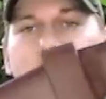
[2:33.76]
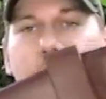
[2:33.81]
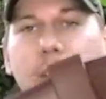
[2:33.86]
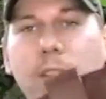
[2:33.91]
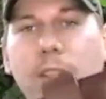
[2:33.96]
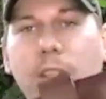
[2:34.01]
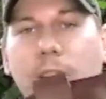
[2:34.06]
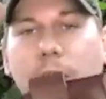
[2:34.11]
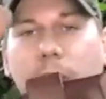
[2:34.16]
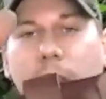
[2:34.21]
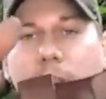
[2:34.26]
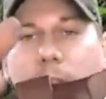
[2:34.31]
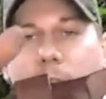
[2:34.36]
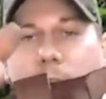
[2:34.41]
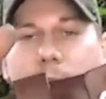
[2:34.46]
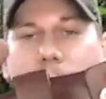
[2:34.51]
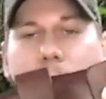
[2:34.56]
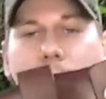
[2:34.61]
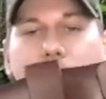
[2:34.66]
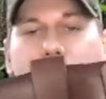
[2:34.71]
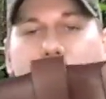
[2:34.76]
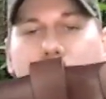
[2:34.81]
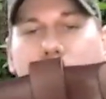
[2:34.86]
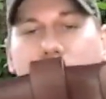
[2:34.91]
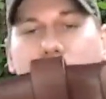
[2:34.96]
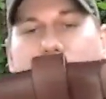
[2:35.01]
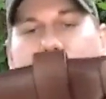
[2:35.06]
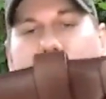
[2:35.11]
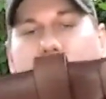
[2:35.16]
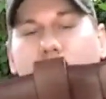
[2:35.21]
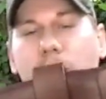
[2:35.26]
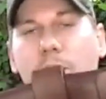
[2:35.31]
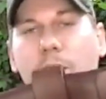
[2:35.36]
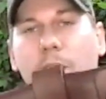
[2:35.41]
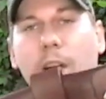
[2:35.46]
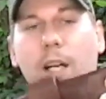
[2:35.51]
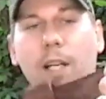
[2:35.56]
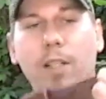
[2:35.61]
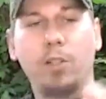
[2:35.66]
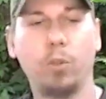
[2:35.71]
instead of here is because
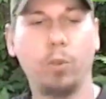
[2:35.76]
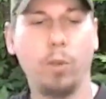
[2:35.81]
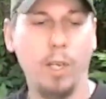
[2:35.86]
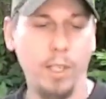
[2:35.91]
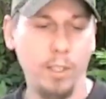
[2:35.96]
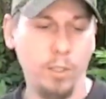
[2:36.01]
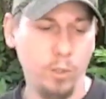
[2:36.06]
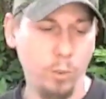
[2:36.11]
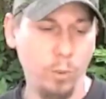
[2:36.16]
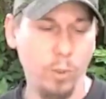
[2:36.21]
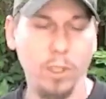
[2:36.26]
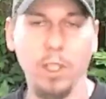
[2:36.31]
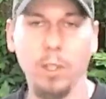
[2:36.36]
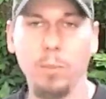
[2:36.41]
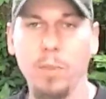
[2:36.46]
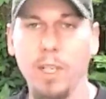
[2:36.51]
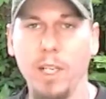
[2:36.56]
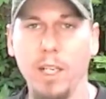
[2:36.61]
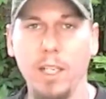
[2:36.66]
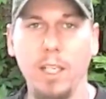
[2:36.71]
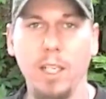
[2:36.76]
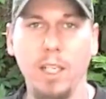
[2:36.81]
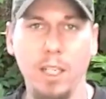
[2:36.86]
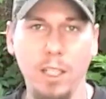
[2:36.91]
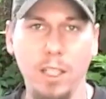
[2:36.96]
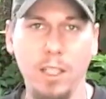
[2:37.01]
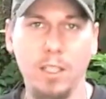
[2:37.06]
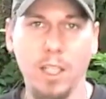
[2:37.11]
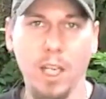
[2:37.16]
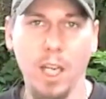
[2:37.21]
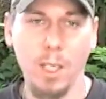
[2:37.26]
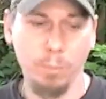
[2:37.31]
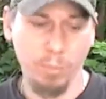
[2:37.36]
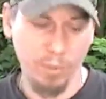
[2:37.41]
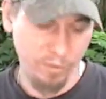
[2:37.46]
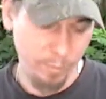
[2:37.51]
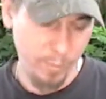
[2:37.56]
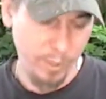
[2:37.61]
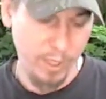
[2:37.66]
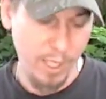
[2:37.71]
I try to eliminate any type
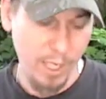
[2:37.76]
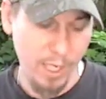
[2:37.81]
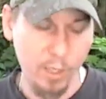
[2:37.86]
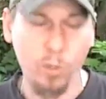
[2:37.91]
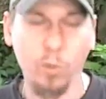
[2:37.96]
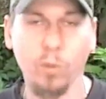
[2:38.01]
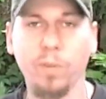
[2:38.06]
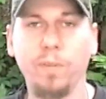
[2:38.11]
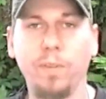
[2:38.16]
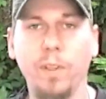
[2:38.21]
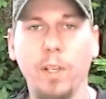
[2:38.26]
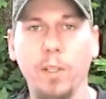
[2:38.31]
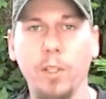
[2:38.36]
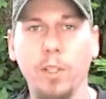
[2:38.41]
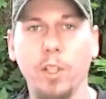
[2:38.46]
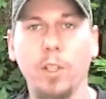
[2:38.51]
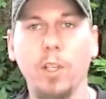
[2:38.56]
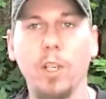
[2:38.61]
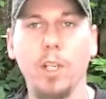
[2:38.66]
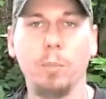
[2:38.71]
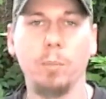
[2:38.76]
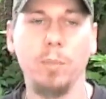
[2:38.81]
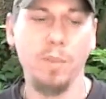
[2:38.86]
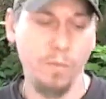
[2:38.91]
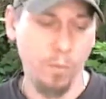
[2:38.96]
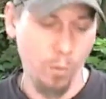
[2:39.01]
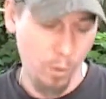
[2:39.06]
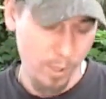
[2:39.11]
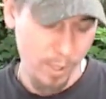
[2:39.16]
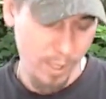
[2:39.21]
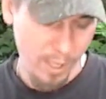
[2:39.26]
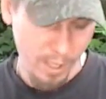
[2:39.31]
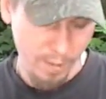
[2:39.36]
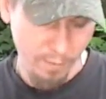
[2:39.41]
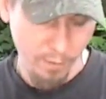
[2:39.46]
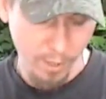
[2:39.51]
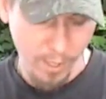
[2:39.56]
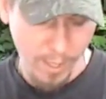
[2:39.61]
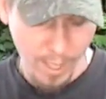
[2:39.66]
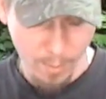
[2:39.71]
of mechanical failure before it
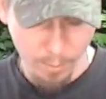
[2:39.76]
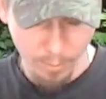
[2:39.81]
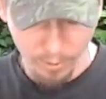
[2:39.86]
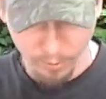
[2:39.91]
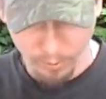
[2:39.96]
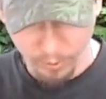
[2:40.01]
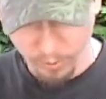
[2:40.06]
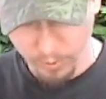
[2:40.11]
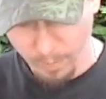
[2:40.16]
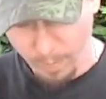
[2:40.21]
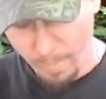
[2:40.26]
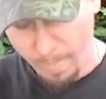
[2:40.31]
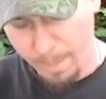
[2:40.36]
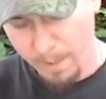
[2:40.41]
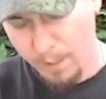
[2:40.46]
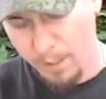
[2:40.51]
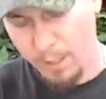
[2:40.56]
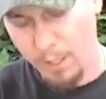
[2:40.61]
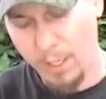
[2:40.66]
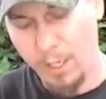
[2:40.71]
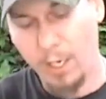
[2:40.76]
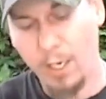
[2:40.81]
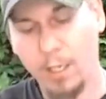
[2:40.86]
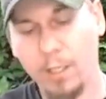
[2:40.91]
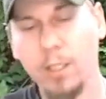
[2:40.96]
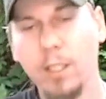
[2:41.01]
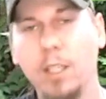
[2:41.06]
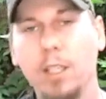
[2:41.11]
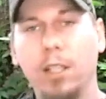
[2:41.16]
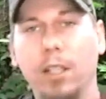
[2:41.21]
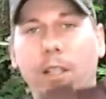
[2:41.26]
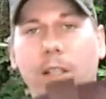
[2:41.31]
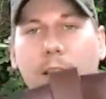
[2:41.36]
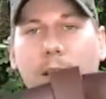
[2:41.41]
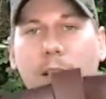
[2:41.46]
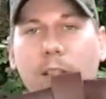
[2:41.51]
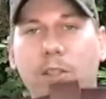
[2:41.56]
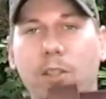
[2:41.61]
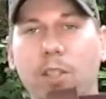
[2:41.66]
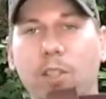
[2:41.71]
ever happens. And
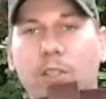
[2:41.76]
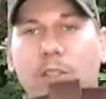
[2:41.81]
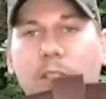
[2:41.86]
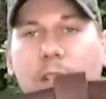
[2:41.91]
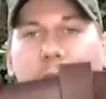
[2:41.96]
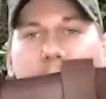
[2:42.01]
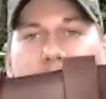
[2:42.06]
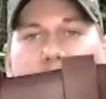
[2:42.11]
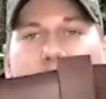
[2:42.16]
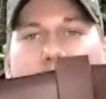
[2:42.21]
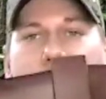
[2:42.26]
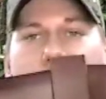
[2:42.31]
let's just say that